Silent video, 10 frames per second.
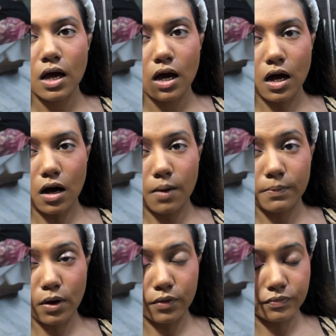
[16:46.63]

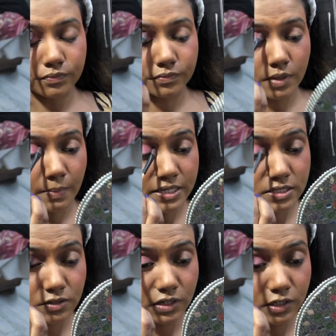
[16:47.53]
on my
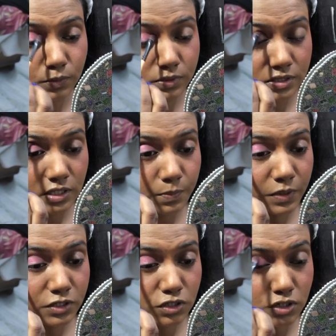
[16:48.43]
screen. You will see the
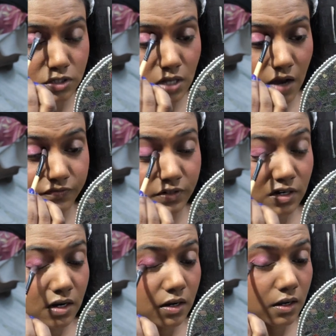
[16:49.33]
pictures after
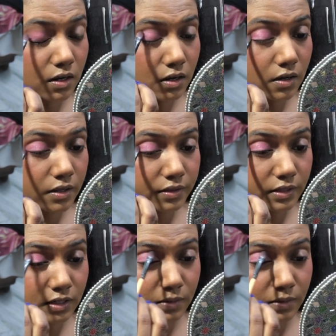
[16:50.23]
the